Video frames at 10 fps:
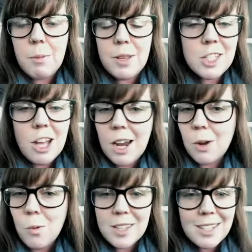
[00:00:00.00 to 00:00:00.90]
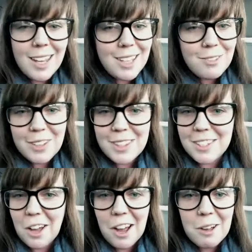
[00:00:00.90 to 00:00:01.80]
It's not a
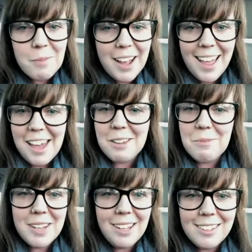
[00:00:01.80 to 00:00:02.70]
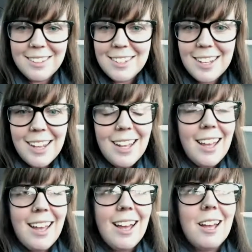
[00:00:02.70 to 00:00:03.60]
one-size-fits-all by any means.
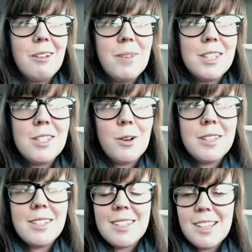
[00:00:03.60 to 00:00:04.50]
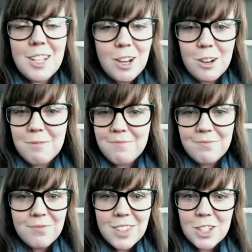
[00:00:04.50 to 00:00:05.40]
And so it's,
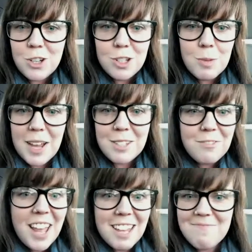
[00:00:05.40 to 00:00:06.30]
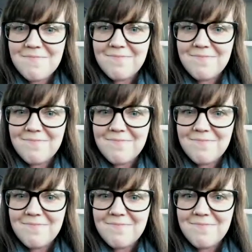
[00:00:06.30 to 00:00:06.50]
choose your best fit.